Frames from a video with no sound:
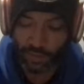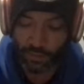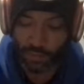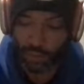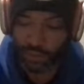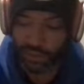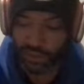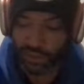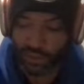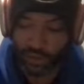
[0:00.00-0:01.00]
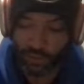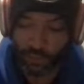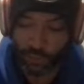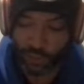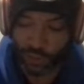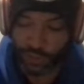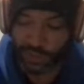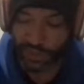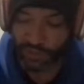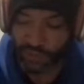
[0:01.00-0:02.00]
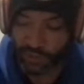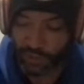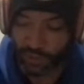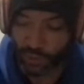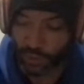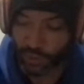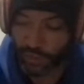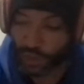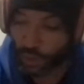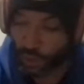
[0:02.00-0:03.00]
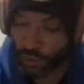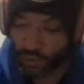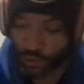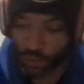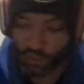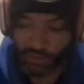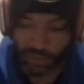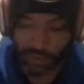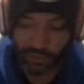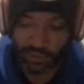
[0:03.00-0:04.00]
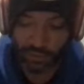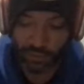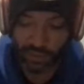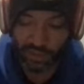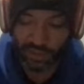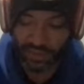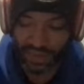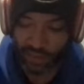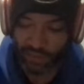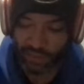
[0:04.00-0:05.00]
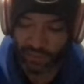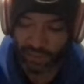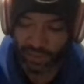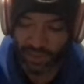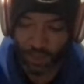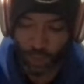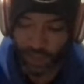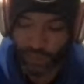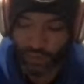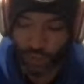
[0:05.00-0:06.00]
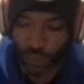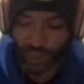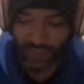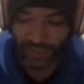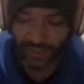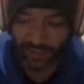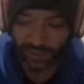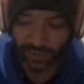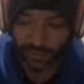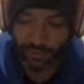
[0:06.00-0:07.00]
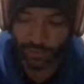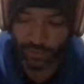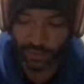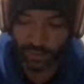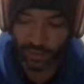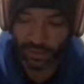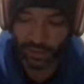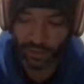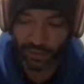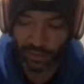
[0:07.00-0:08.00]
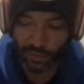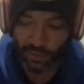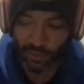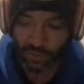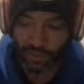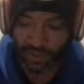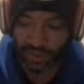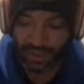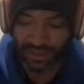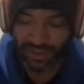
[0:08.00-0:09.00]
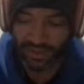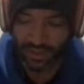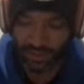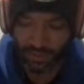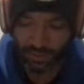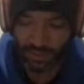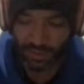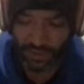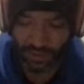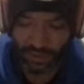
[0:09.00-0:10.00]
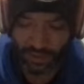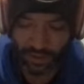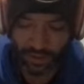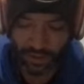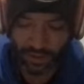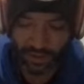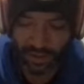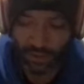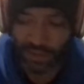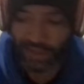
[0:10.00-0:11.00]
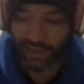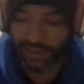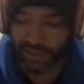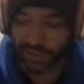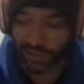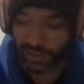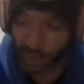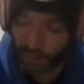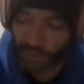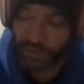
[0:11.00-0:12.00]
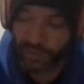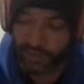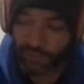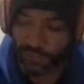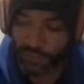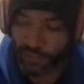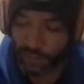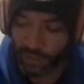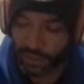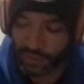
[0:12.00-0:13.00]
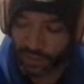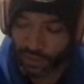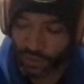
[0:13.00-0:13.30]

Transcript: Pokey, the former Schmitty's regular who was also one of my hunting buddies, scowled at me. What are you doing? Sorry, I mumbled. I didn't see them. Back at the other end of the field, I placed another